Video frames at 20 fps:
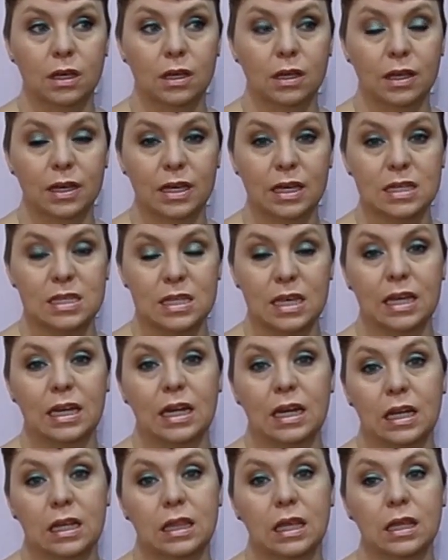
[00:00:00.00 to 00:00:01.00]
like I said,
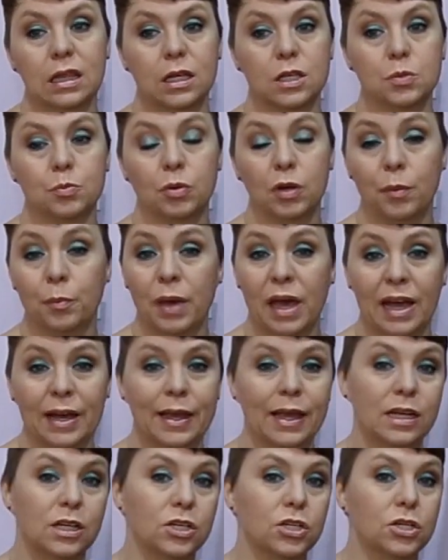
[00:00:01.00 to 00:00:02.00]
anything that's
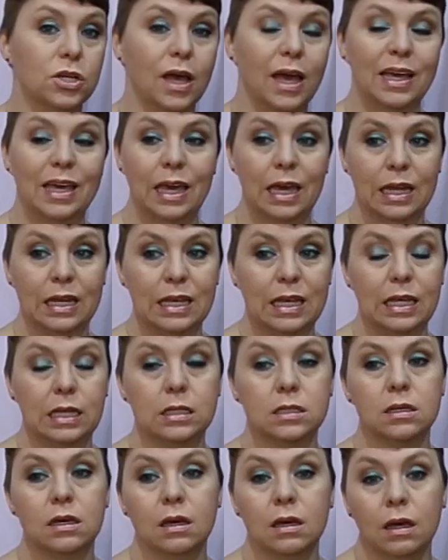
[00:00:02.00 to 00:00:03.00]
prepackaged, I can't
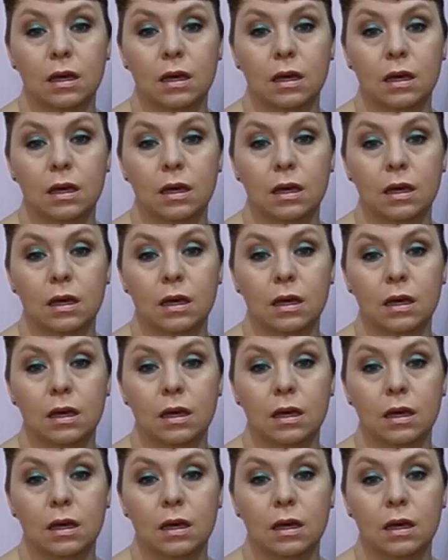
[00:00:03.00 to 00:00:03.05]
eat.